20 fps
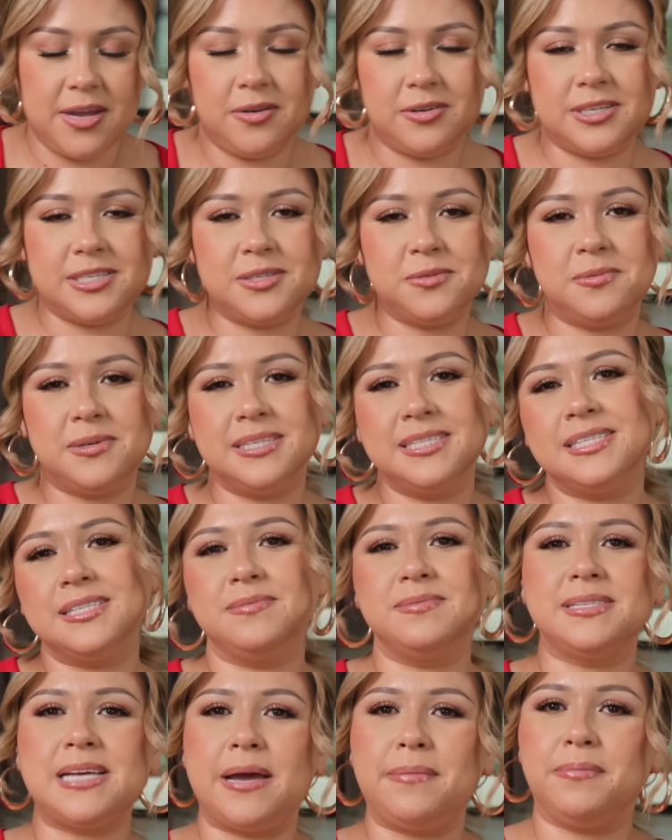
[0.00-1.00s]
you just want
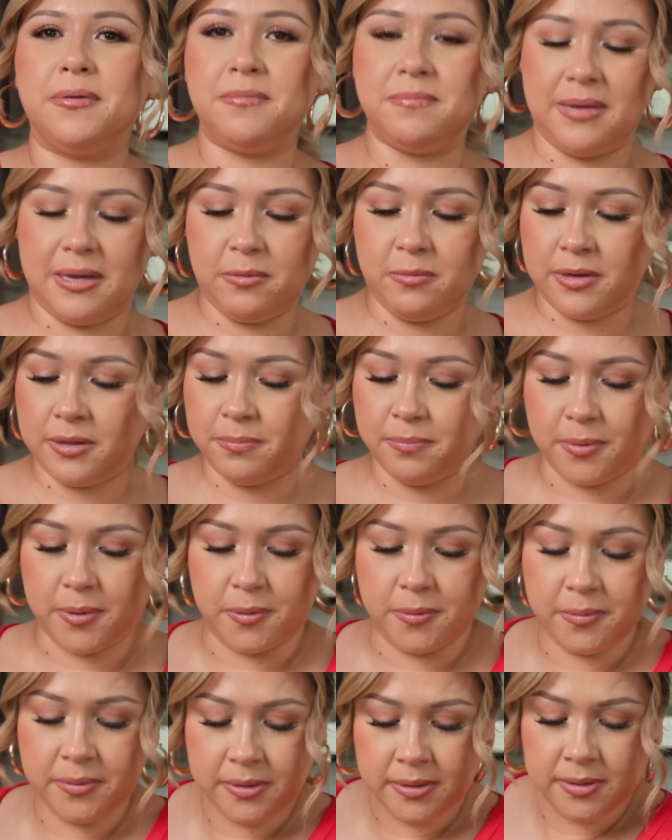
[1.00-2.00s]
some type of meat with
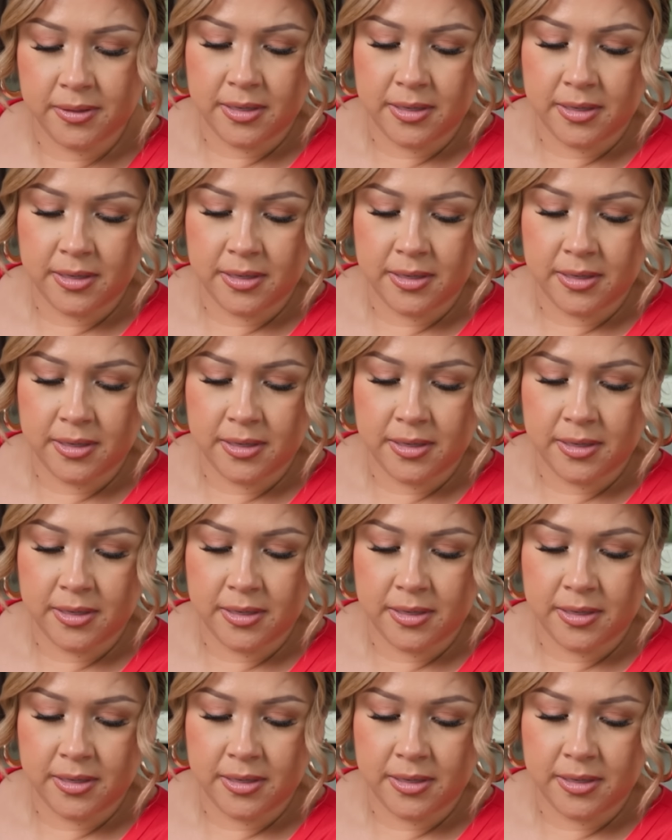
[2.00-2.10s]
bone.